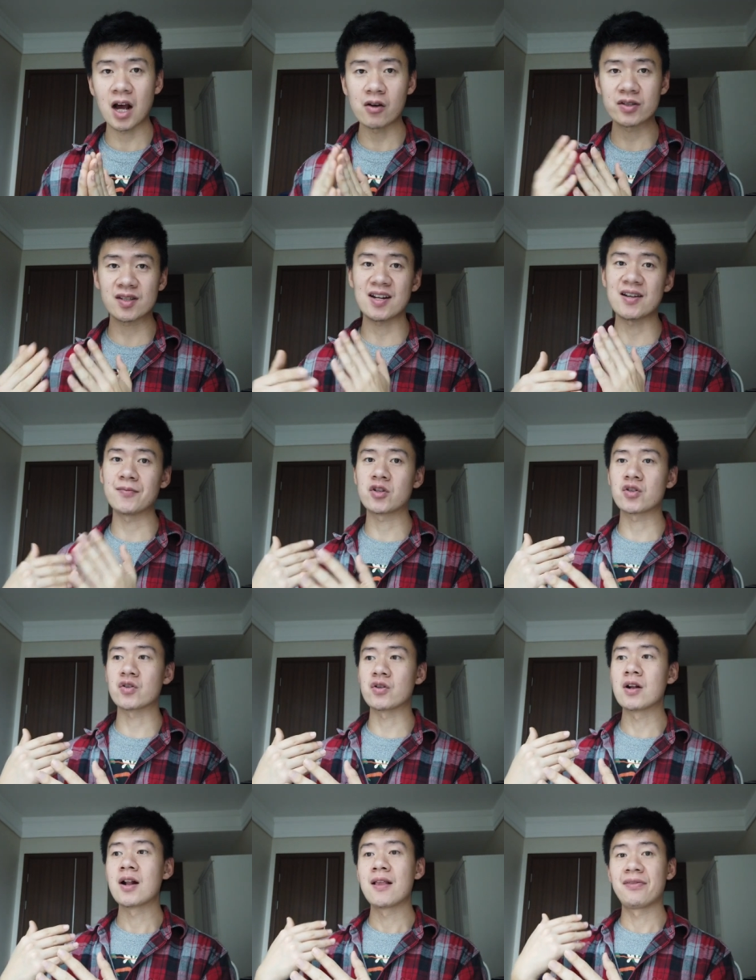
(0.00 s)
now it's time
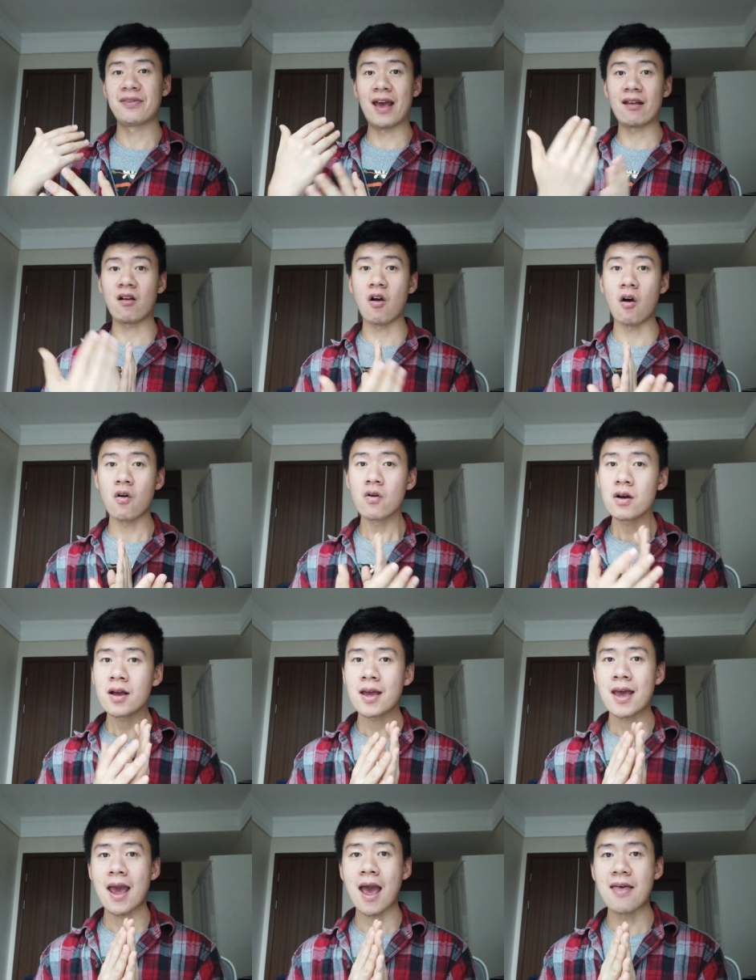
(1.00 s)
to let it go
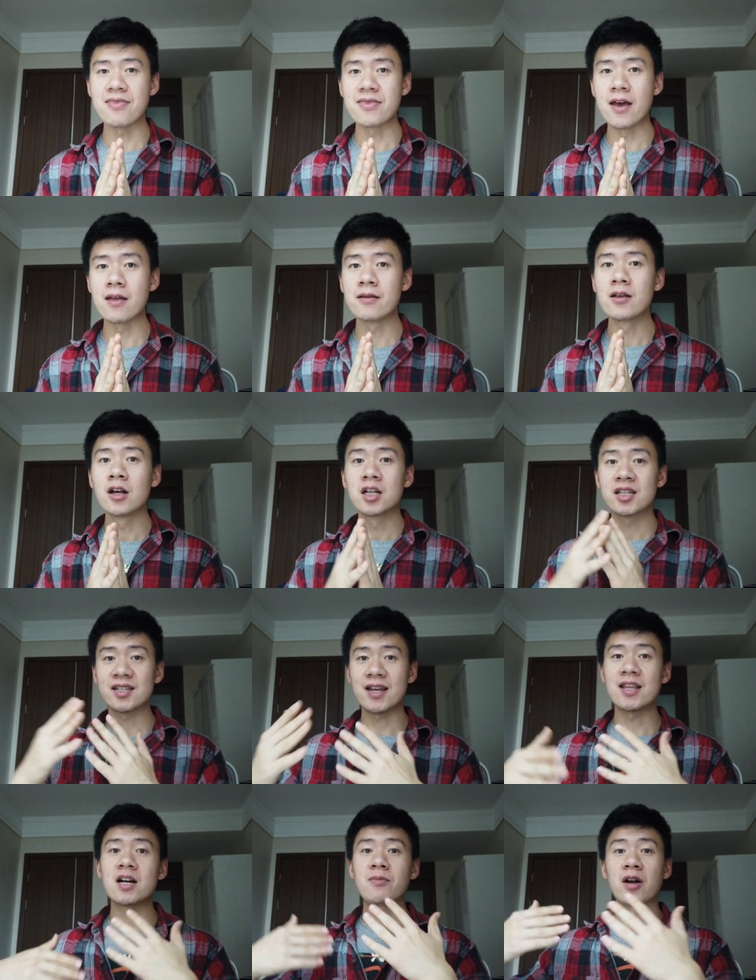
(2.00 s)
and then
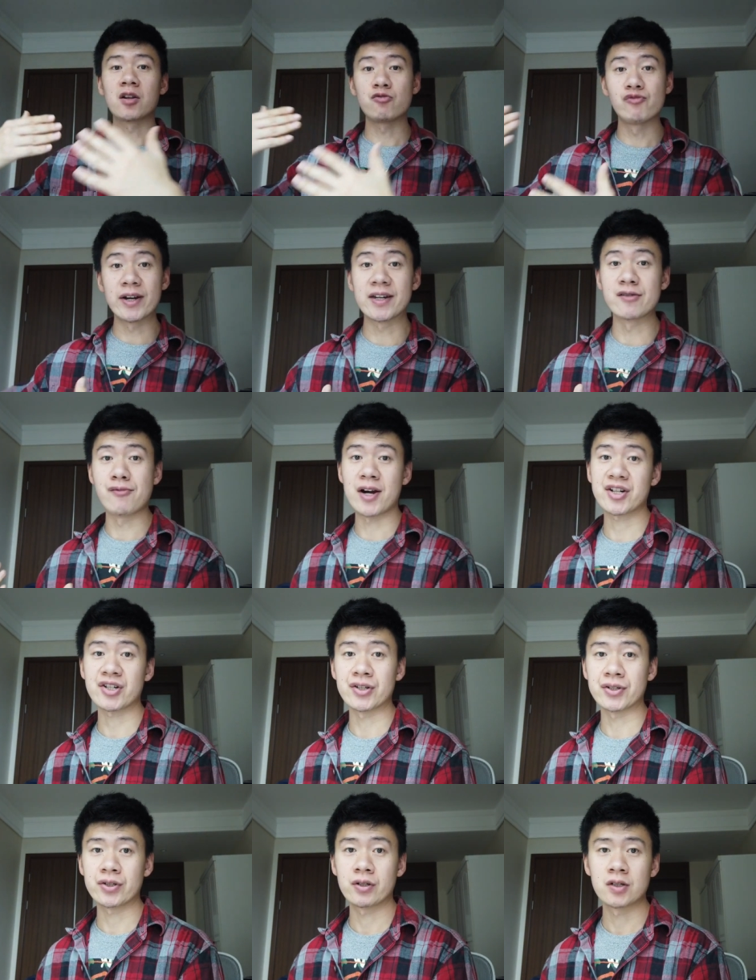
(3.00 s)
set up
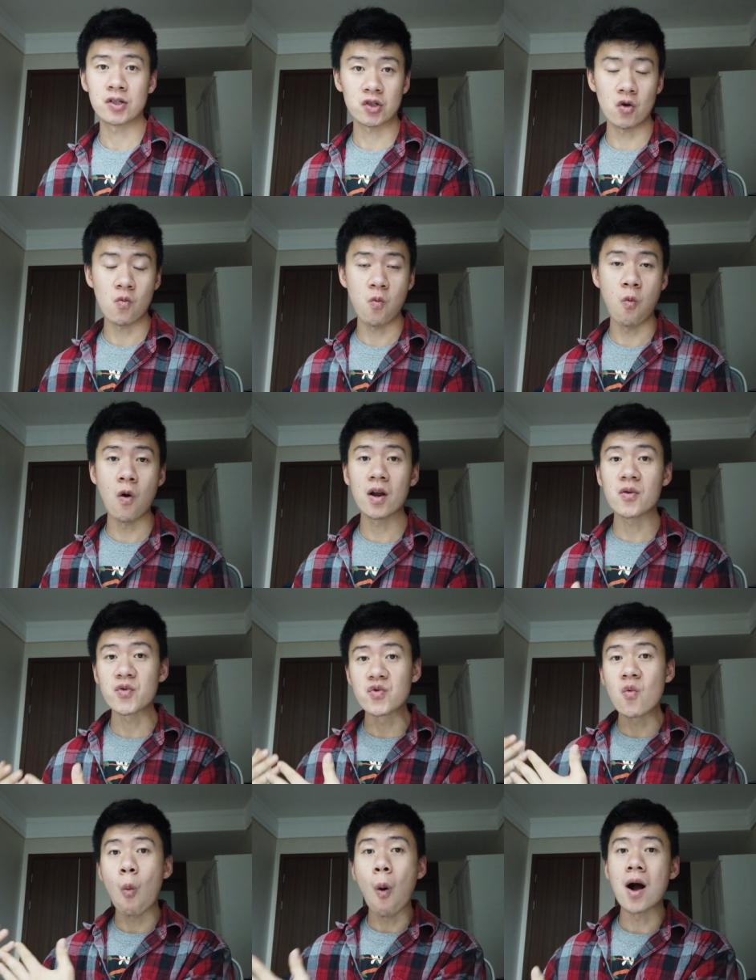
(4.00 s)
redirections. So what
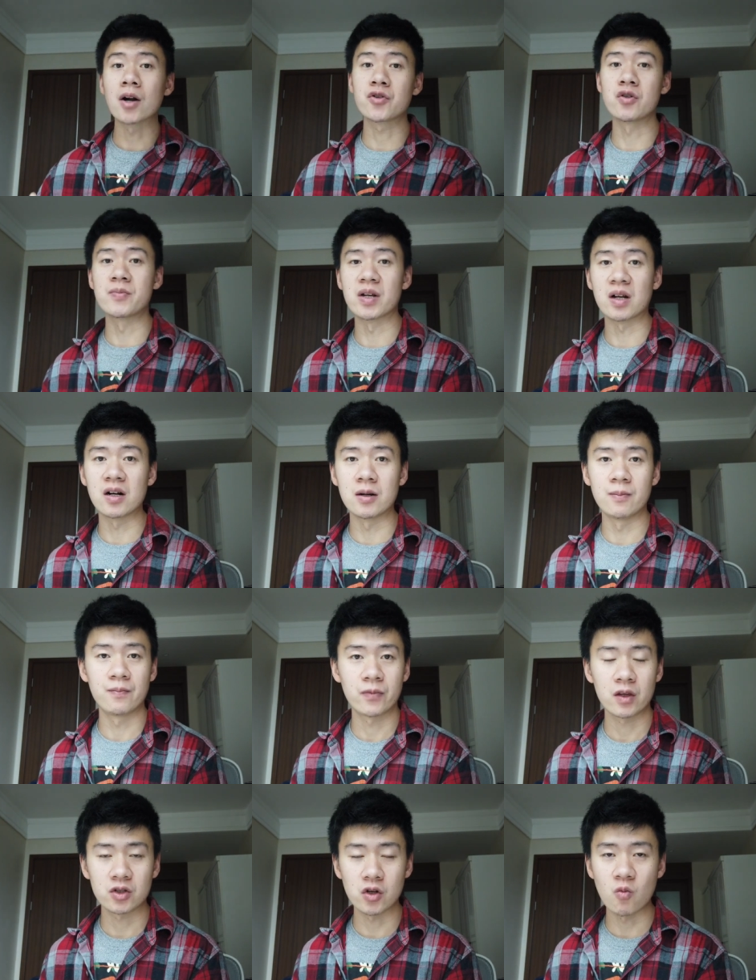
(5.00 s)
you want to
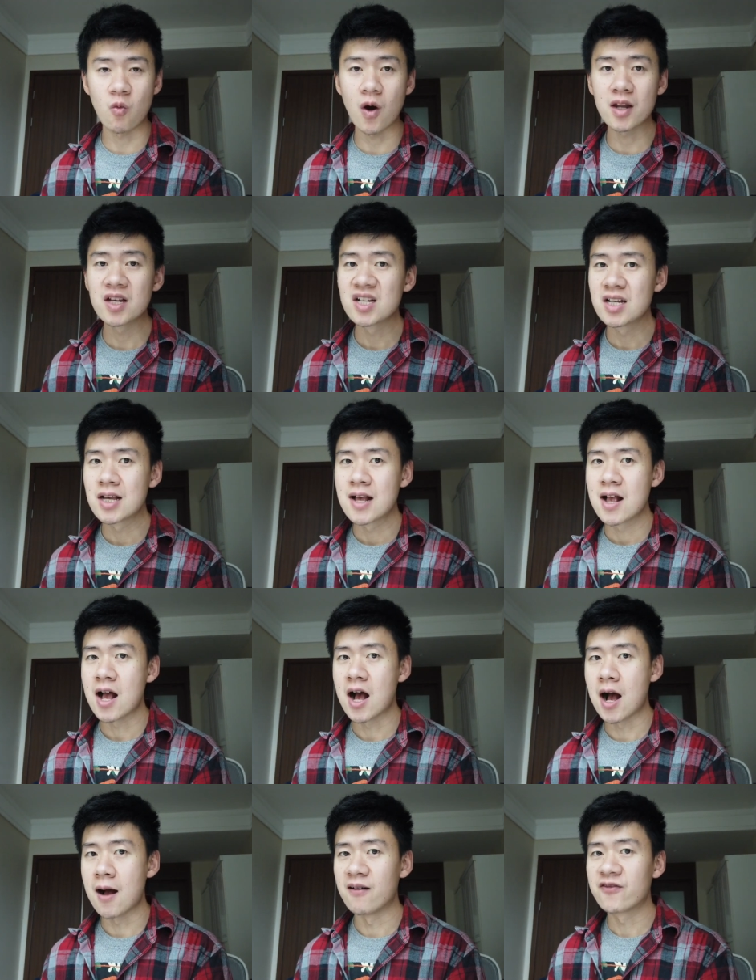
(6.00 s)
become. So what
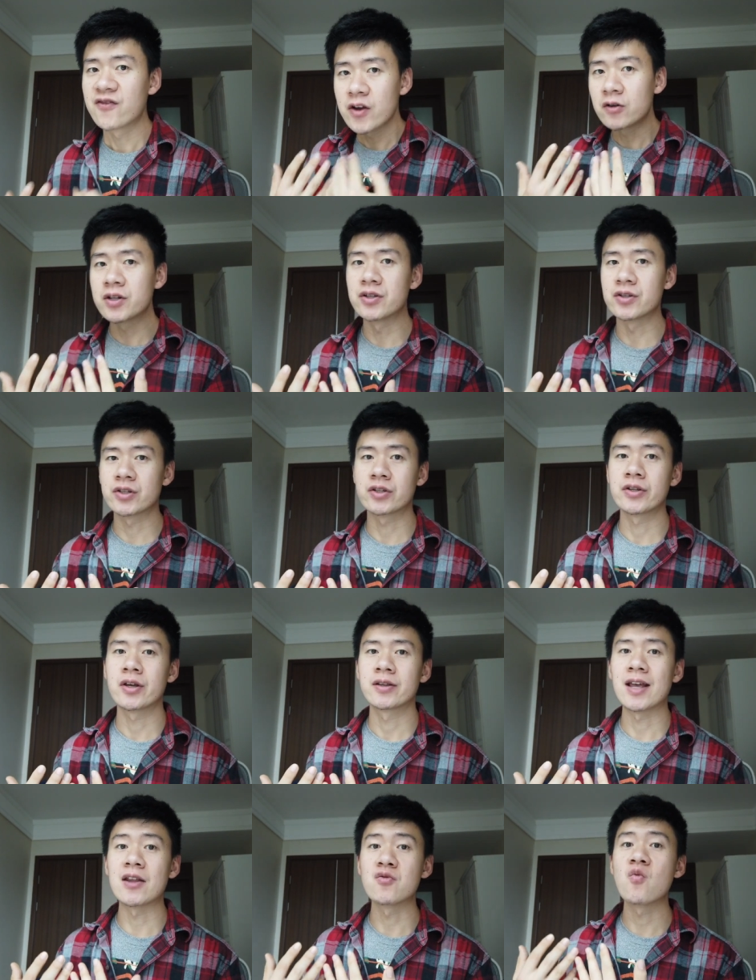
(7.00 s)
uh, feelings
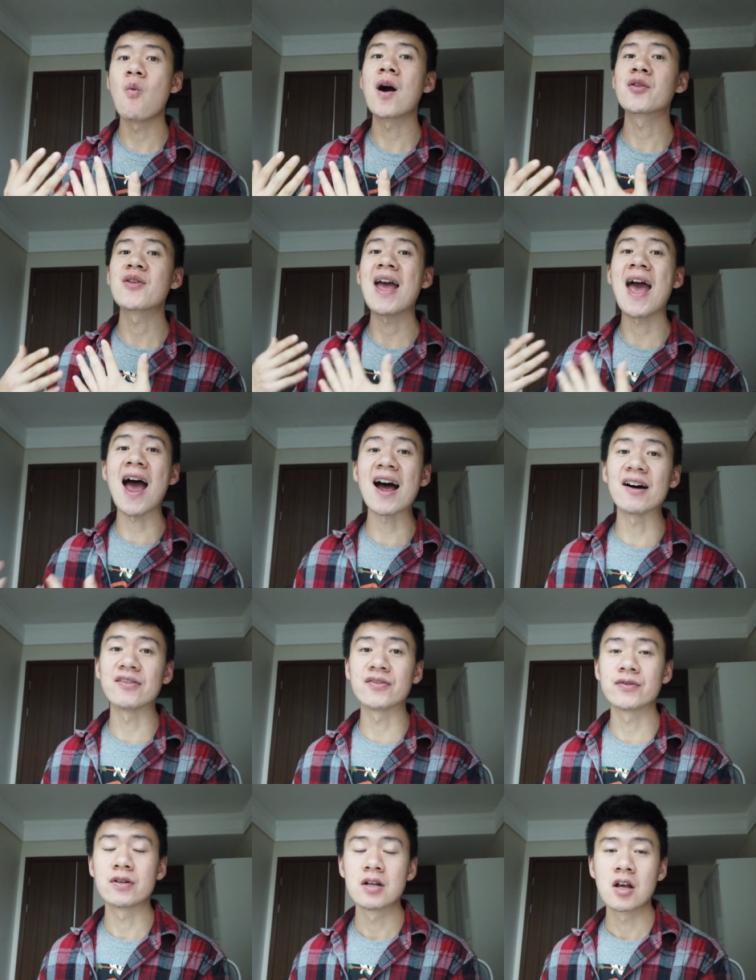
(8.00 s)
that you want to
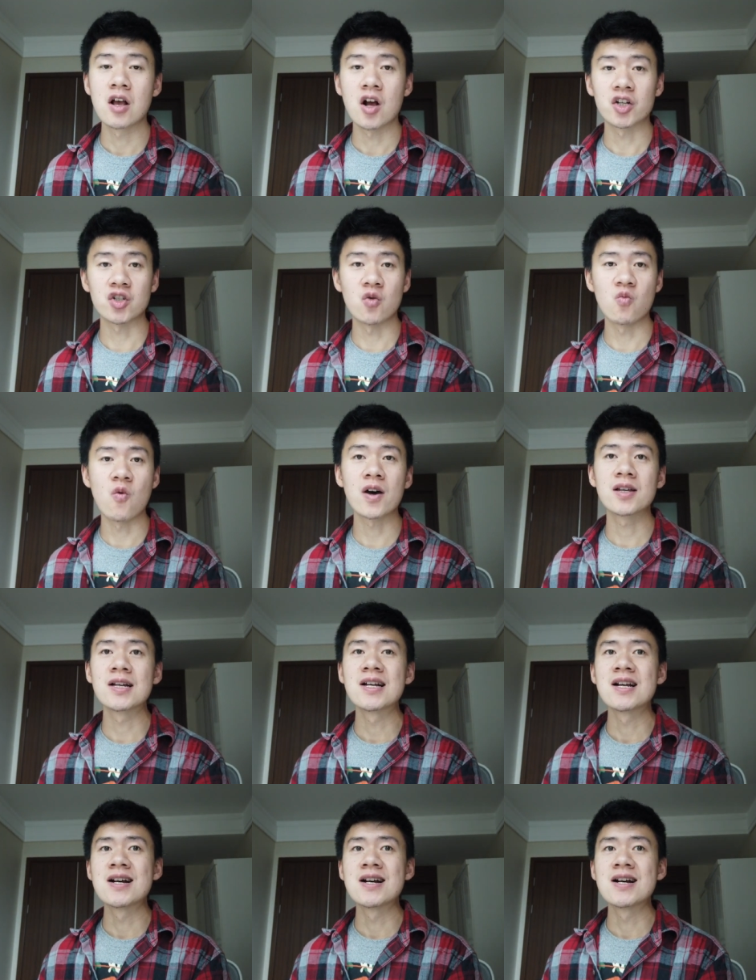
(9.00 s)
have. So what